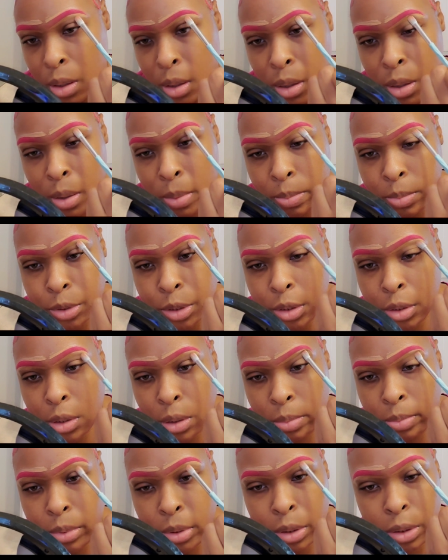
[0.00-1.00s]
And I'm just
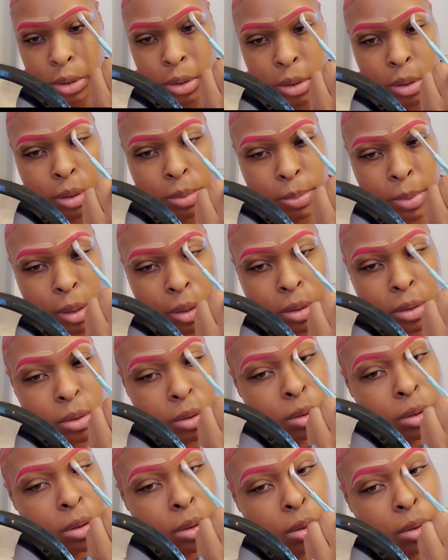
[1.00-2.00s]
going to blend in my
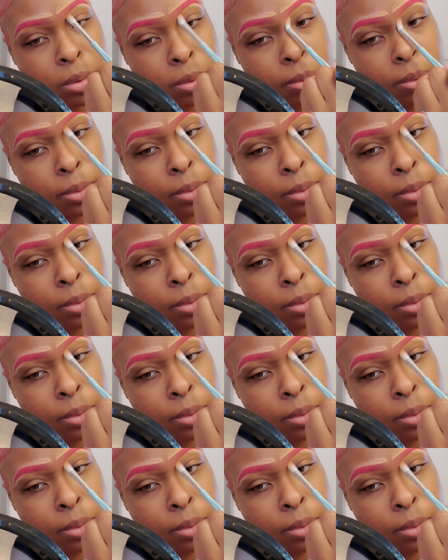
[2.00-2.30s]
concealer.